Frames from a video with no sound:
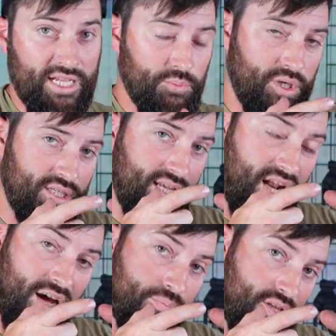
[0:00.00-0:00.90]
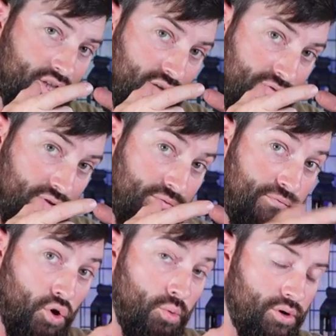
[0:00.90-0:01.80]
That's because that optic shifted
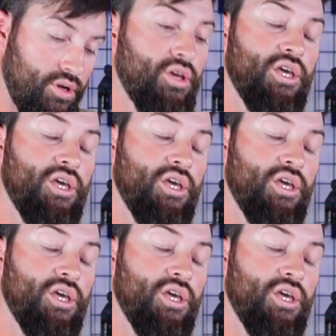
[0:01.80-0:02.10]
forward.